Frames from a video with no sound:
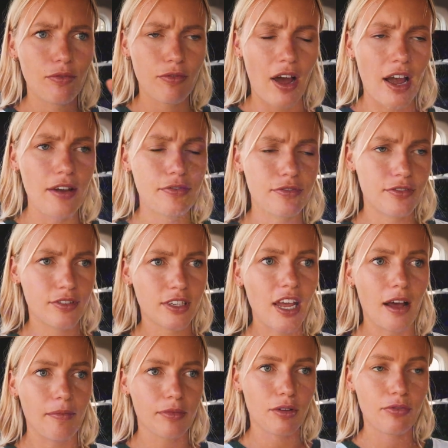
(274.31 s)

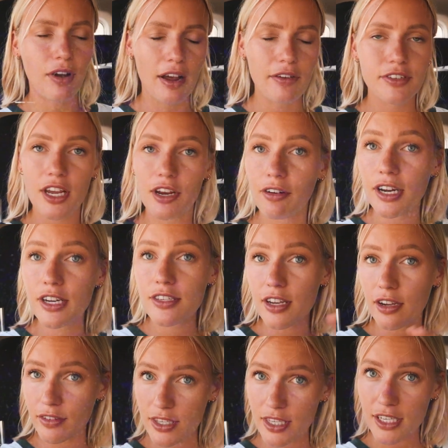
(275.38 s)
the 5-day rate
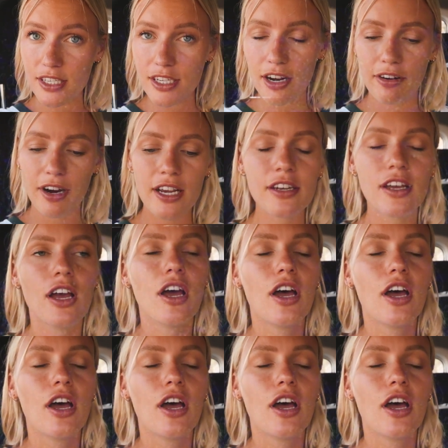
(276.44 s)
instead of the 6-day rate.